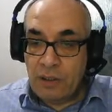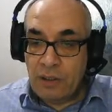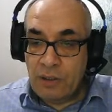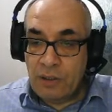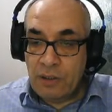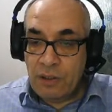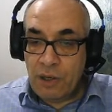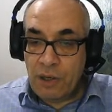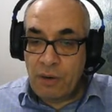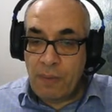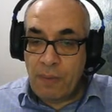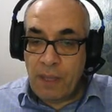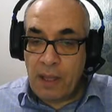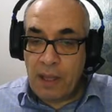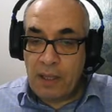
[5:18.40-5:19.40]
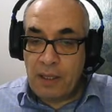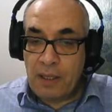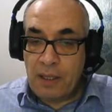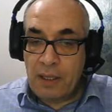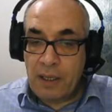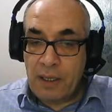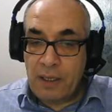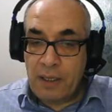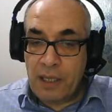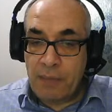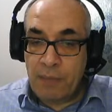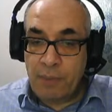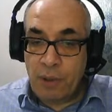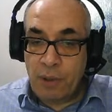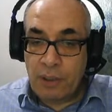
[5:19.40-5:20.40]
So the
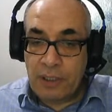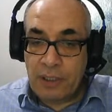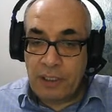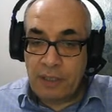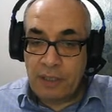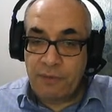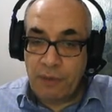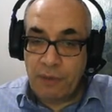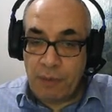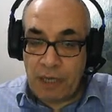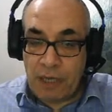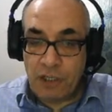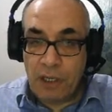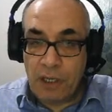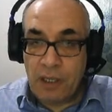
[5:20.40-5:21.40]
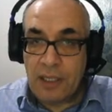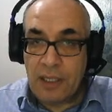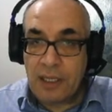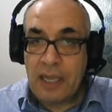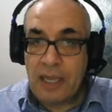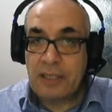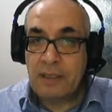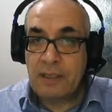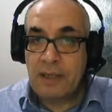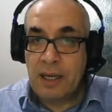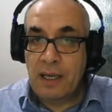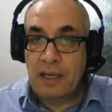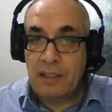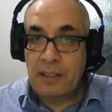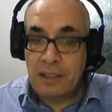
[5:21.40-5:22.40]
important information in this lesson
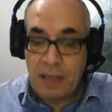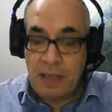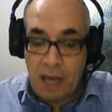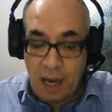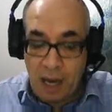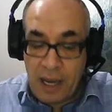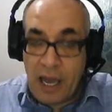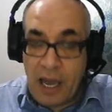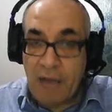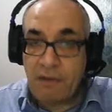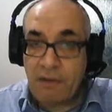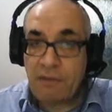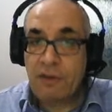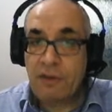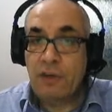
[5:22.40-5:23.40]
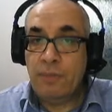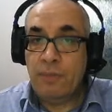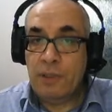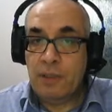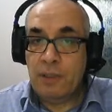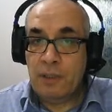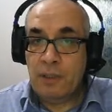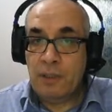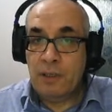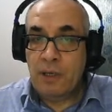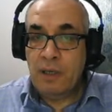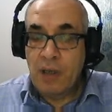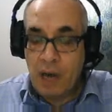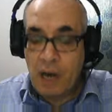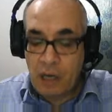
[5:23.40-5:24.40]
is, I have a verb,
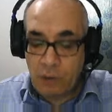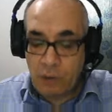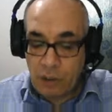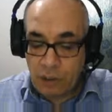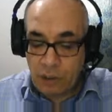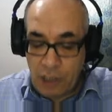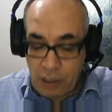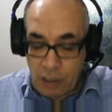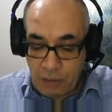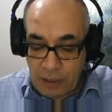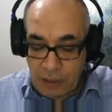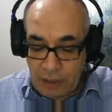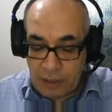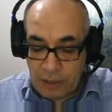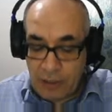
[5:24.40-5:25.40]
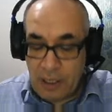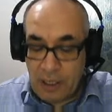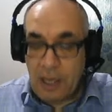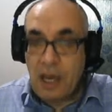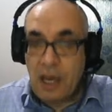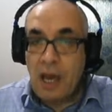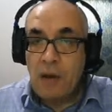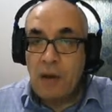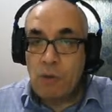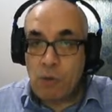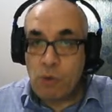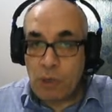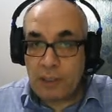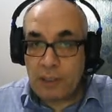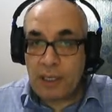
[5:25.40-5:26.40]
I want to use it.
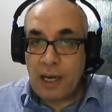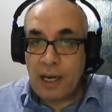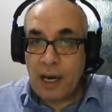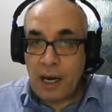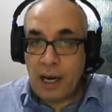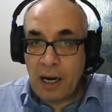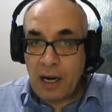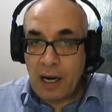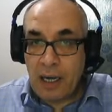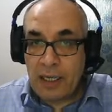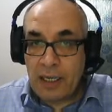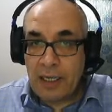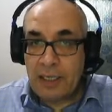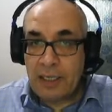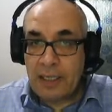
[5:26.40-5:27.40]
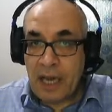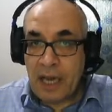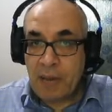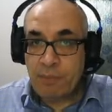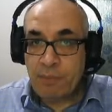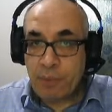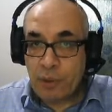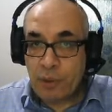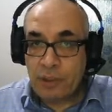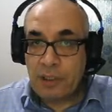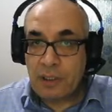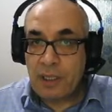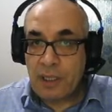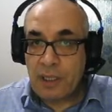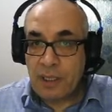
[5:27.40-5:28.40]
What I can put
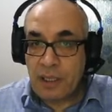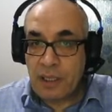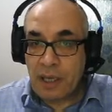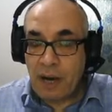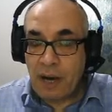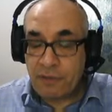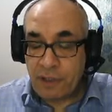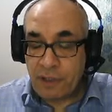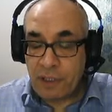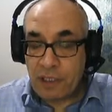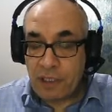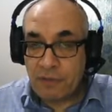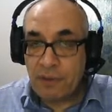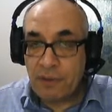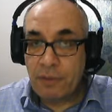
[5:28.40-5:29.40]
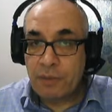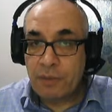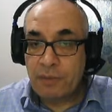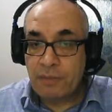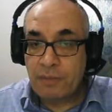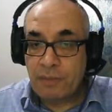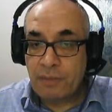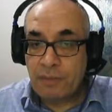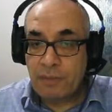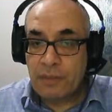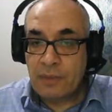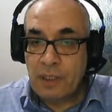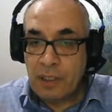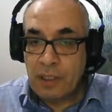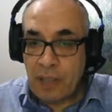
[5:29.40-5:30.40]
in the after this verb.
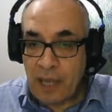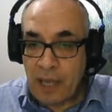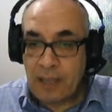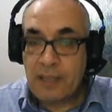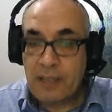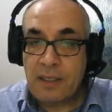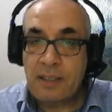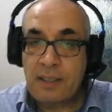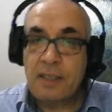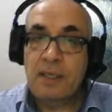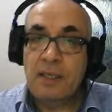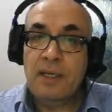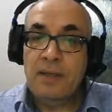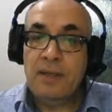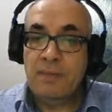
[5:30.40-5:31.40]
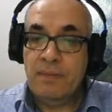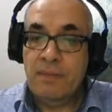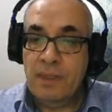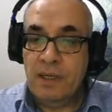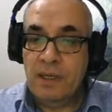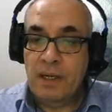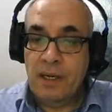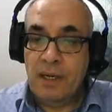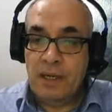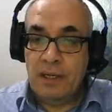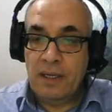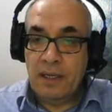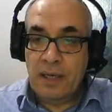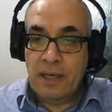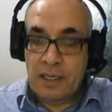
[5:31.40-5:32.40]
And this is the
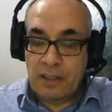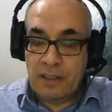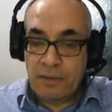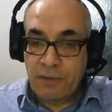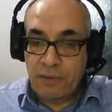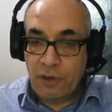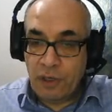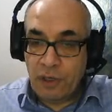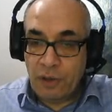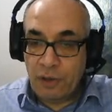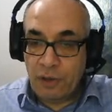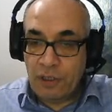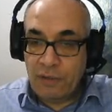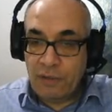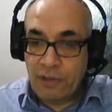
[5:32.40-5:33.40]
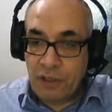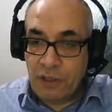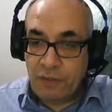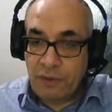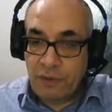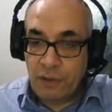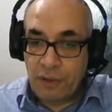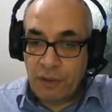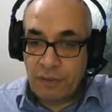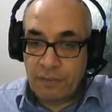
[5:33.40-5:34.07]
lesson for you, or the video for you.